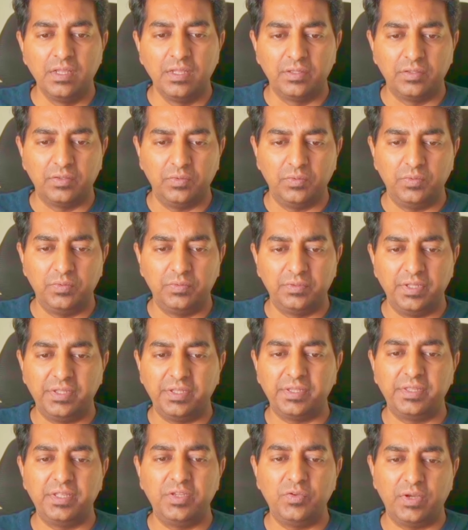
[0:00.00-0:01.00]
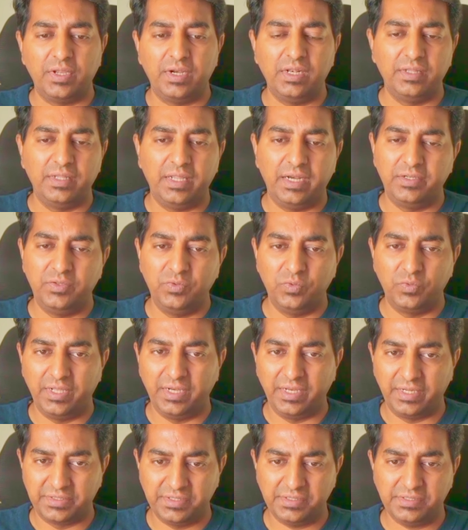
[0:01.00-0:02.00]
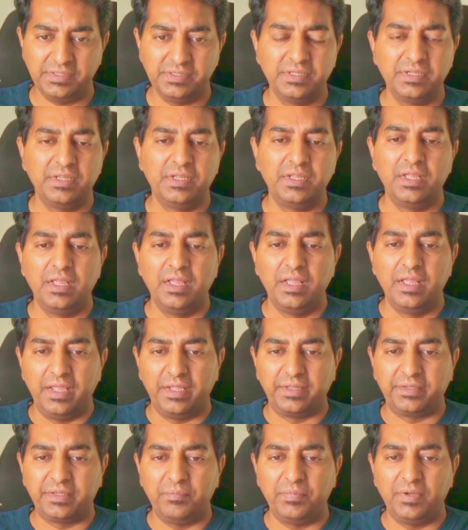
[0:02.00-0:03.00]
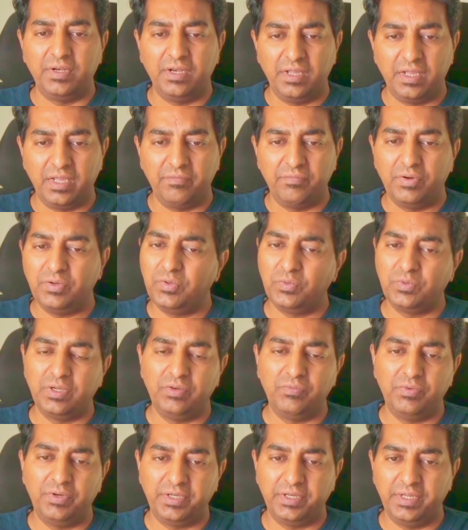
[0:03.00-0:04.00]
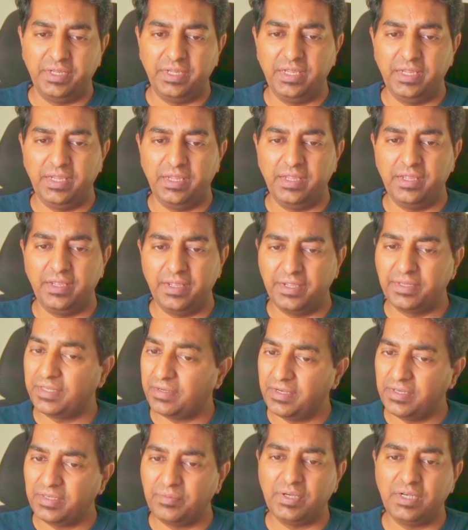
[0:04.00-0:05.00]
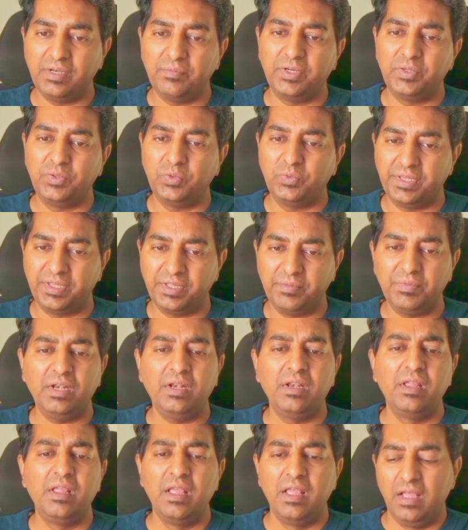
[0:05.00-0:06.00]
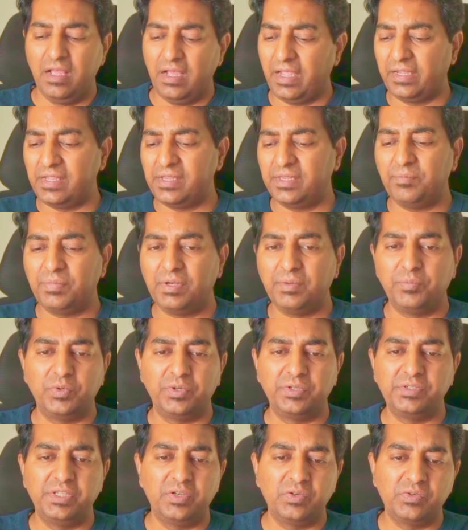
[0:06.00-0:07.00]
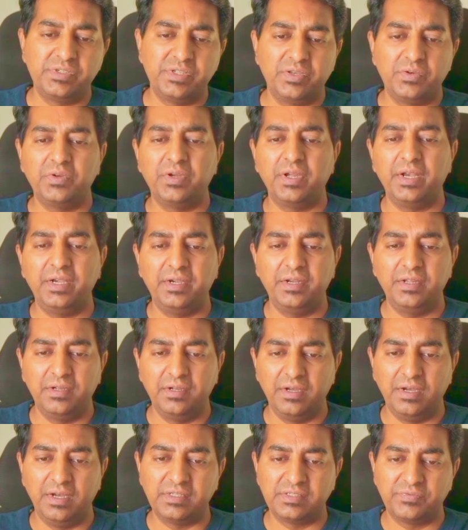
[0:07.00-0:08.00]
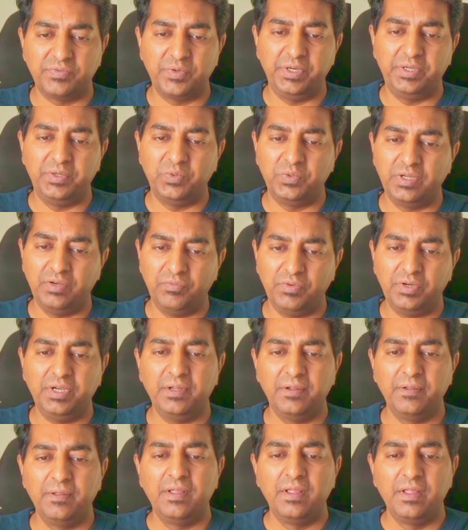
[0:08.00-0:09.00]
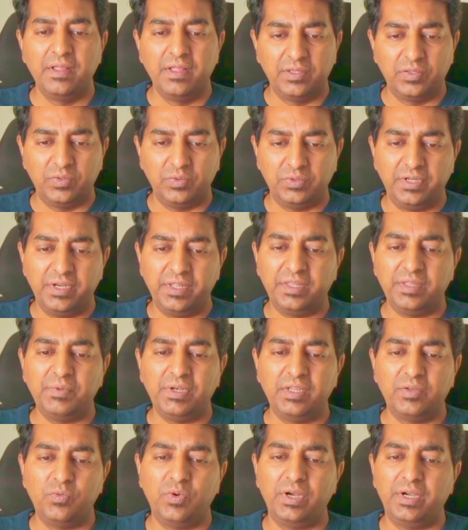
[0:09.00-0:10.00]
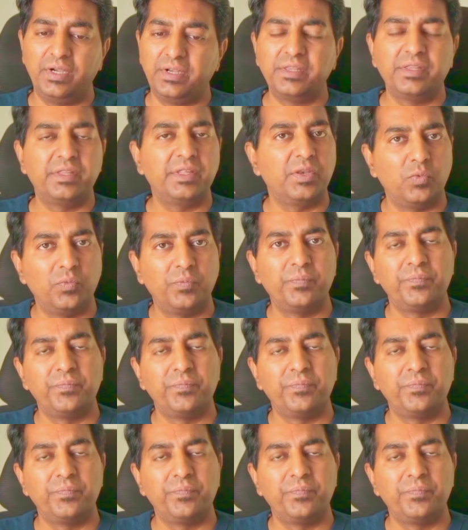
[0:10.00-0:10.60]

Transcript: So this is the URL that you can access. Example, I want to convert a hexadecimal number to decimal. I can simply put 00 and ask for it to convert. So the decimal equivalent is 0.